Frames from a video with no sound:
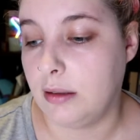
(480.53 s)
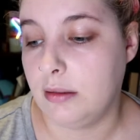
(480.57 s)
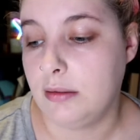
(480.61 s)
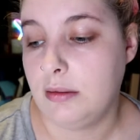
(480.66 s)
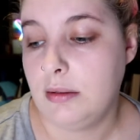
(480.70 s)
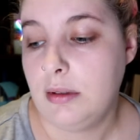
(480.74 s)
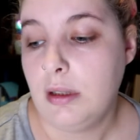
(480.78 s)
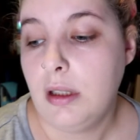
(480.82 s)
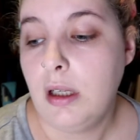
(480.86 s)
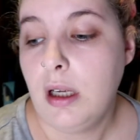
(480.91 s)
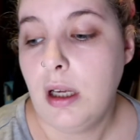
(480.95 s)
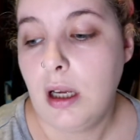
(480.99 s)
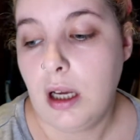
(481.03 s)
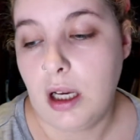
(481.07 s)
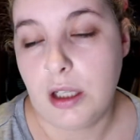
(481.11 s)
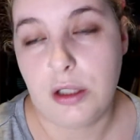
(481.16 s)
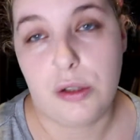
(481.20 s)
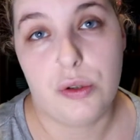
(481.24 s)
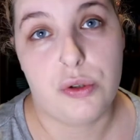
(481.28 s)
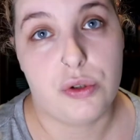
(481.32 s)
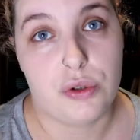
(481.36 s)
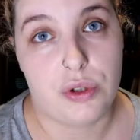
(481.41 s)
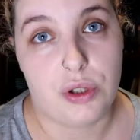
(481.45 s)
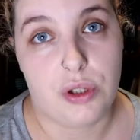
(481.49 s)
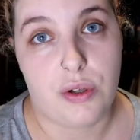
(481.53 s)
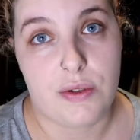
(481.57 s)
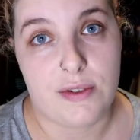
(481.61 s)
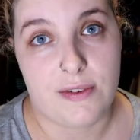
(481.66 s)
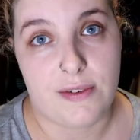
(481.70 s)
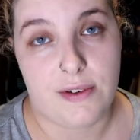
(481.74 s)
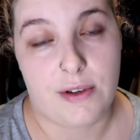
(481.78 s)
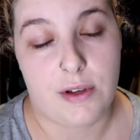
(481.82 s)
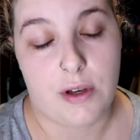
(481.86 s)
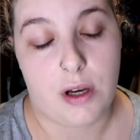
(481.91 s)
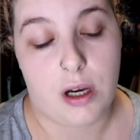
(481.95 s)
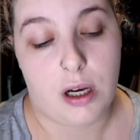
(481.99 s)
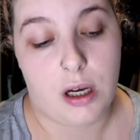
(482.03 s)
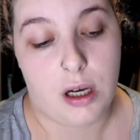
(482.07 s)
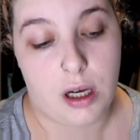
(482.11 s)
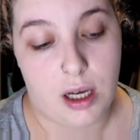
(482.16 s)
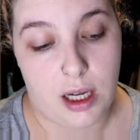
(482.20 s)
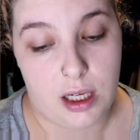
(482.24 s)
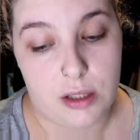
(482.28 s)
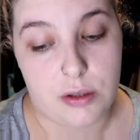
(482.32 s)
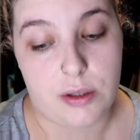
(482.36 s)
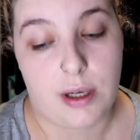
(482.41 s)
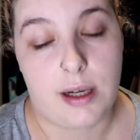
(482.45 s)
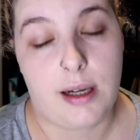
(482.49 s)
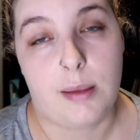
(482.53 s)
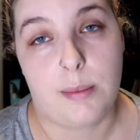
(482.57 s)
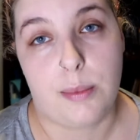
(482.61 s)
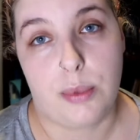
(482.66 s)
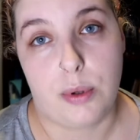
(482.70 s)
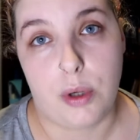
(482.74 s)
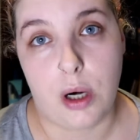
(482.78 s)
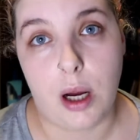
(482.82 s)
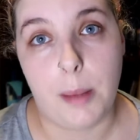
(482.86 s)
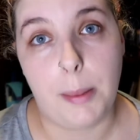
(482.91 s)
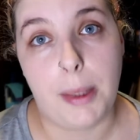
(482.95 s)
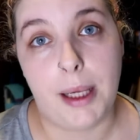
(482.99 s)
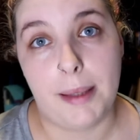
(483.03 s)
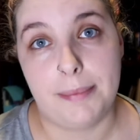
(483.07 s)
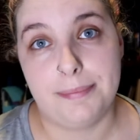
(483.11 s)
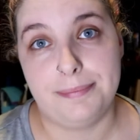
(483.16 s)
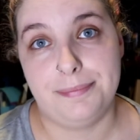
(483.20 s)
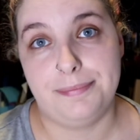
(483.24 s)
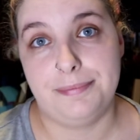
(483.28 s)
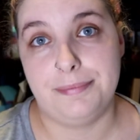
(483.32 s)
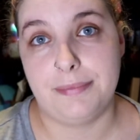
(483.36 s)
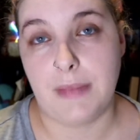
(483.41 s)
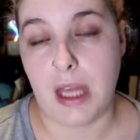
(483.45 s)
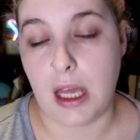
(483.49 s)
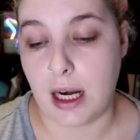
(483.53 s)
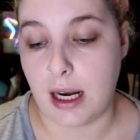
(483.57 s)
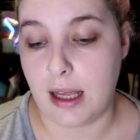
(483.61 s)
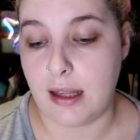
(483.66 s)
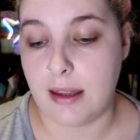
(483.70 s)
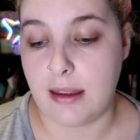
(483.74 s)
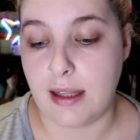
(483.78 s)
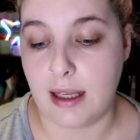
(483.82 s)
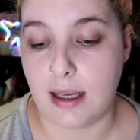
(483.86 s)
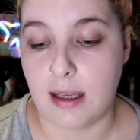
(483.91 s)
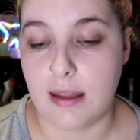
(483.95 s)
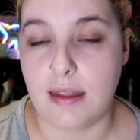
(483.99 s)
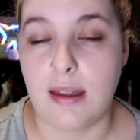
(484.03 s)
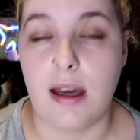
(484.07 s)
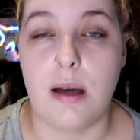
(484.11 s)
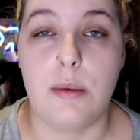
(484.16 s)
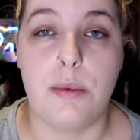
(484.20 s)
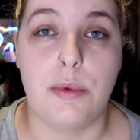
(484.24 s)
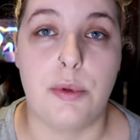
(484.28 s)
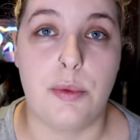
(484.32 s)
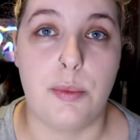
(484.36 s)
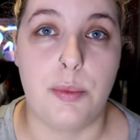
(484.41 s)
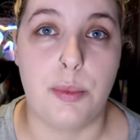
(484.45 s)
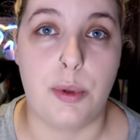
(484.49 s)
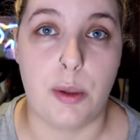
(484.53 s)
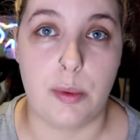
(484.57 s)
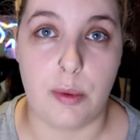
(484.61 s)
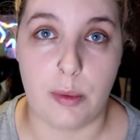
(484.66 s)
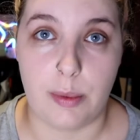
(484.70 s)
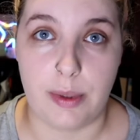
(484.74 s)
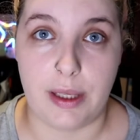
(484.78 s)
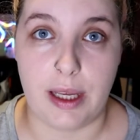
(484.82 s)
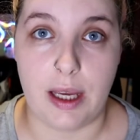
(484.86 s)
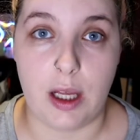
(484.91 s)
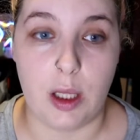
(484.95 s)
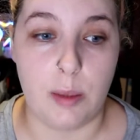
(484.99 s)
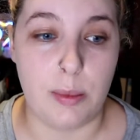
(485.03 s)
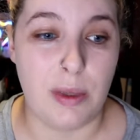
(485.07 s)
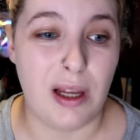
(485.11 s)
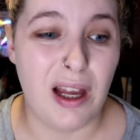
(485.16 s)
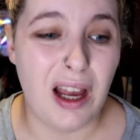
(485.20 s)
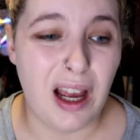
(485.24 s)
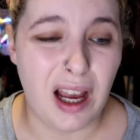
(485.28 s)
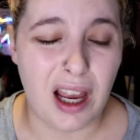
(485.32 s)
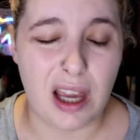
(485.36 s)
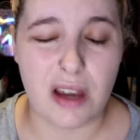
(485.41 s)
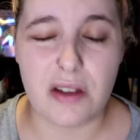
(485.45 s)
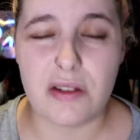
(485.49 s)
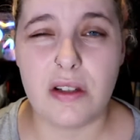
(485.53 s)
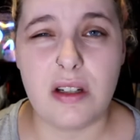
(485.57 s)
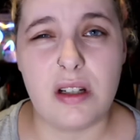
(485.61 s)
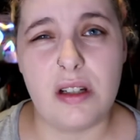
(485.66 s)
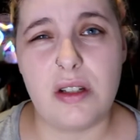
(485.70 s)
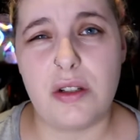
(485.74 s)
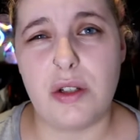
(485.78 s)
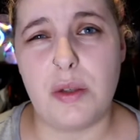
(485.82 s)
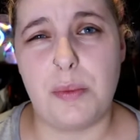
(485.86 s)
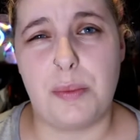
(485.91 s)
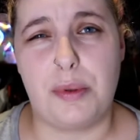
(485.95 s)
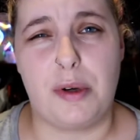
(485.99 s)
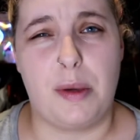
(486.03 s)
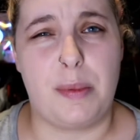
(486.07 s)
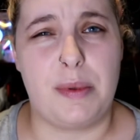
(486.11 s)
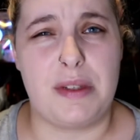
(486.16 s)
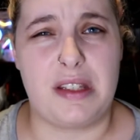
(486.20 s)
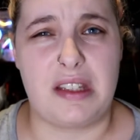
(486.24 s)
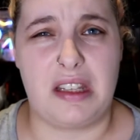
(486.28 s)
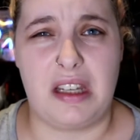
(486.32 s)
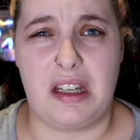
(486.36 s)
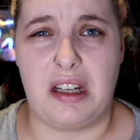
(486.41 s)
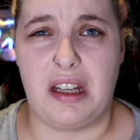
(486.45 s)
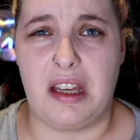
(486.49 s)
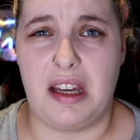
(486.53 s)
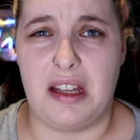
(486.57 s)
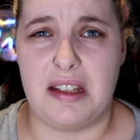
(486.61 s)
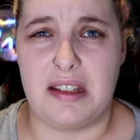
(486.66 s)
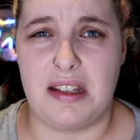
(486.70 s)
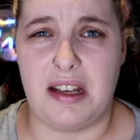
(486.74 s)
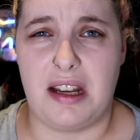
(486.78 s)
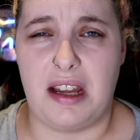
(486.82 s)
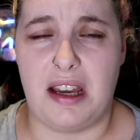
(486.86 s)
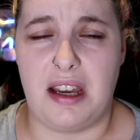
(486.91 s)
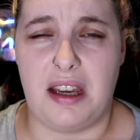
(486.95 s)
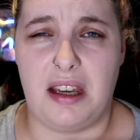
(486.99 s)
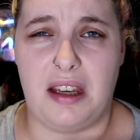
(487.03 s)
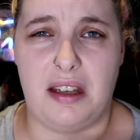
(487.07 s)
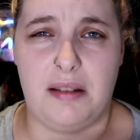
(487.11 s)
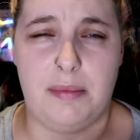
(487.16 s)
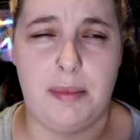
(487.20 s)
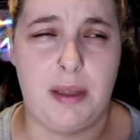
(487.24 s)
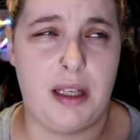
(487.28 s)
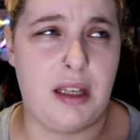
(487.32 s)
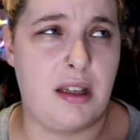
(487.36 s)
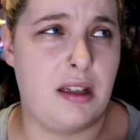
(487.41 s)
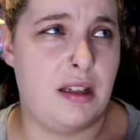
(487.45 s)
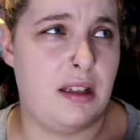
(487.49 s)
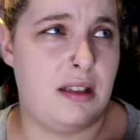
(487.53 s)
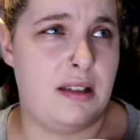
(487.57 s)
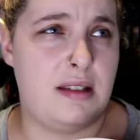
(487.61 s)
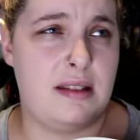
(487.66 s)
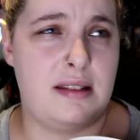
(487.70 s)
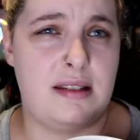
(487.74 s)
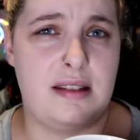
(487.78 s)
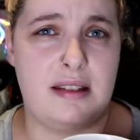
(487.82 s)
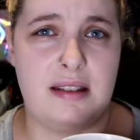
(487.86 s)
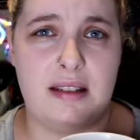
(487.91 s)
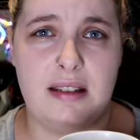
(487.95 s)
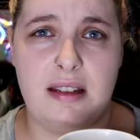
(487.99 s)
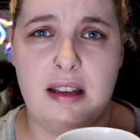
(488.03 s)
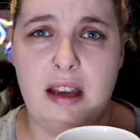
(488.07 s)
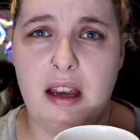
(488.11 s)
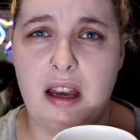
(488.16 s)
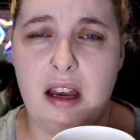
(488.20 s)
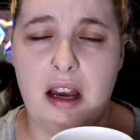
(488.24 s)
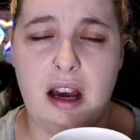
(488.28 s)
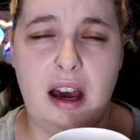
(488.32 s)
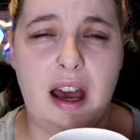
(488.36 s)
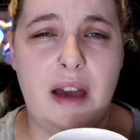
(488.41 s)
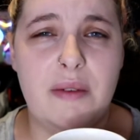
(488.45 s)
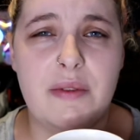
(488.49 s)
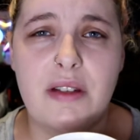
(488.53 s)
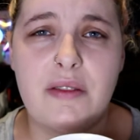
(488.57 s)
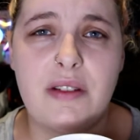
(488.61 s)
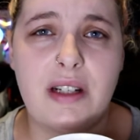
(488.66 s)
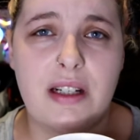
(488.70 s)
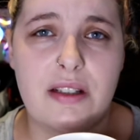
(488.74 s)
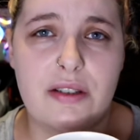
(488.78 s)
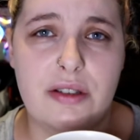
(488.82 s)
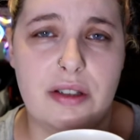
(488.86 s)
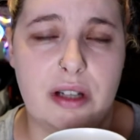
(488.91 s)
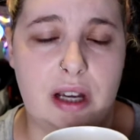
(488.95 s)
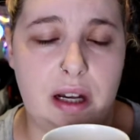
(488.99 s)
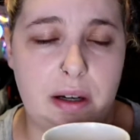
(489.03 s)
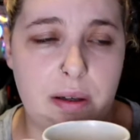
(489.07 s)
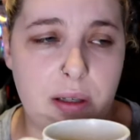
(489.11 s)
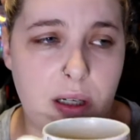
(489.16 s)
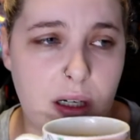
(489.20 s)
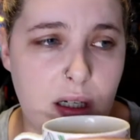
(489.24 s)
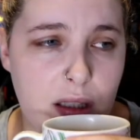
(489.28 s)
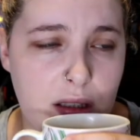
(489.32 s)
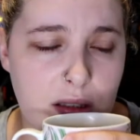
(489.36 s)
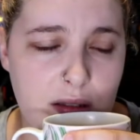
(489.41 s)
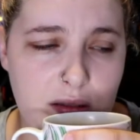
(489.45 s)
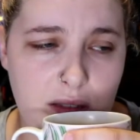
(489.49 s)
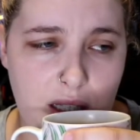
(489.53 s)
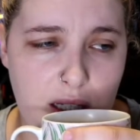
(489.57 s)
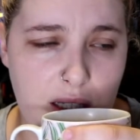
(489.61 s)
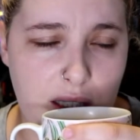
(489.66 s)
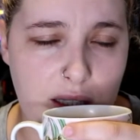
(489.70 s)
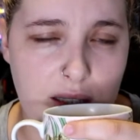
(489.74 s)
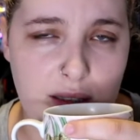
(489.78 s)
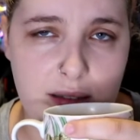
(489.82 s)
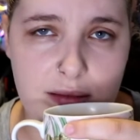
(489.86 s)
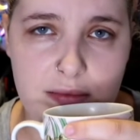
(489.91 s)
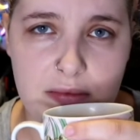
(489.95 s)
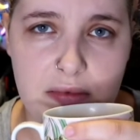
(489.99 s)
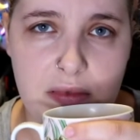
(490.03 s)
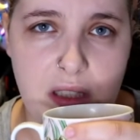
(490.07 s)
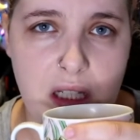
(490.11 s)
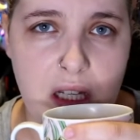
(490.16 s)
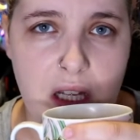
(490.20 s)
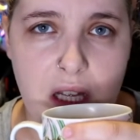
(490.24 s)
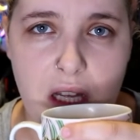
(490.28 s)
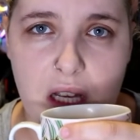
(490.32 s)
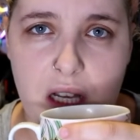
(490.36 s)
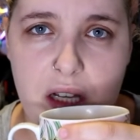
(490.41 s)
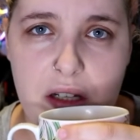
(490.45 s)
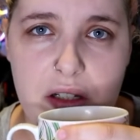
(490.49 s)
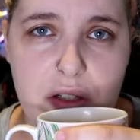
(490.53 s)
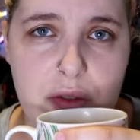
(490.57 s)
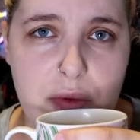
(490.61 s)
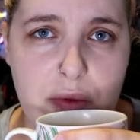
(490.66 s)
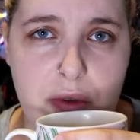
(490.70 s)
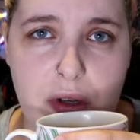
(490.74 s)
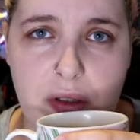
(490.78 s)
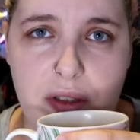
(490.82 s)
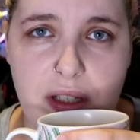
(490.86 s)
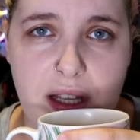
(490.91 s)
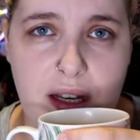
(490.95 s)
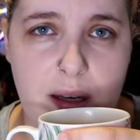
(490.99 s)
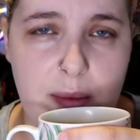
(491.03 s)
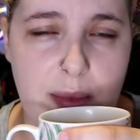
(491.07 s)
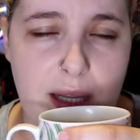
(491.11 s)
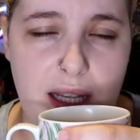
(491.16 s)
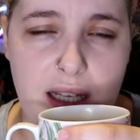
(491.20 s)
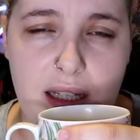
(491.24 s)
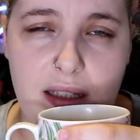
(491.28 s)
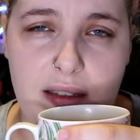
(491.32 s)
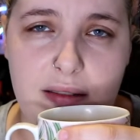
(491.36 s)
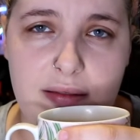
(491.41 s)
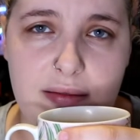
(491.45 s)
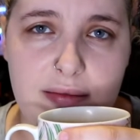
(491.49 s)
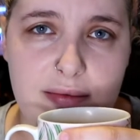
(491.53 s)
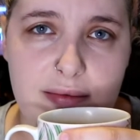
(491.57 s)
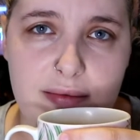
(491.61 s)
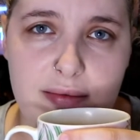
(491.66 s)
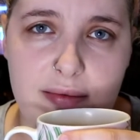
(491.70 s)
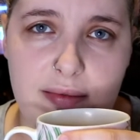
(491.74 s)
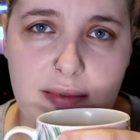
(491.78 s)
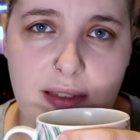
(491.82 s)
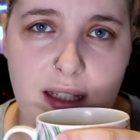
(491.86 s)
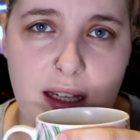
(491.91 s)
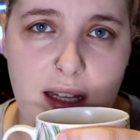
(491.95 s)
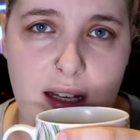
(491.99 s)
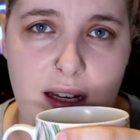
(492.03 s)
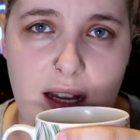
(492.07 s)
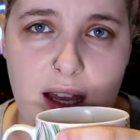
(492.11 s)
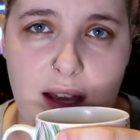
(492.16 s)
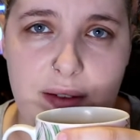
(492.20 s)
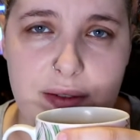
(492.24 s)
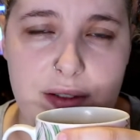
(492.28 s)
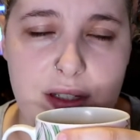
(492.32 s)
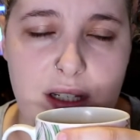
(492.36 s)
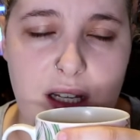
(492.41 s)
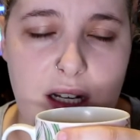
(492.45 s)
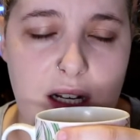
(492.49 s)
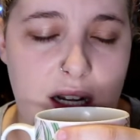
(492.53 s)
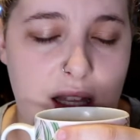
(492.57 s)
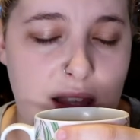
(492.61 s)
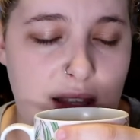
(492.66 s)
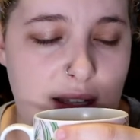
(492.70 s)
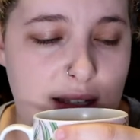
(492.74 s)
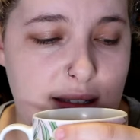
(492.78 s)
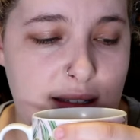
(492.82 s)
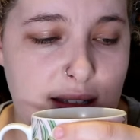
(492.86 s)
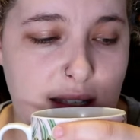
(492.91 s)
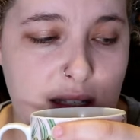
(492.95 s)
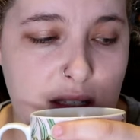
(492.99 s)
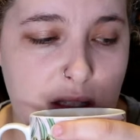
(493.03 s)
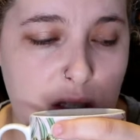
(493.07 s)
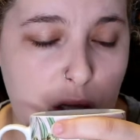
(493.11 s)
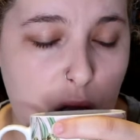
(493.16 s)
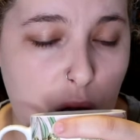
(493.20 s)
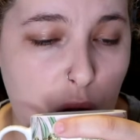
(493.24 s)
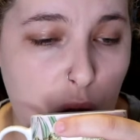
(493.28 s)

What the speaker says: I usually use a hydrating primer, and I think that would probably help. I also didn't do proper skincare today because I didn't even have a shower. Like, I just rolled out of bed and haven't done anything since.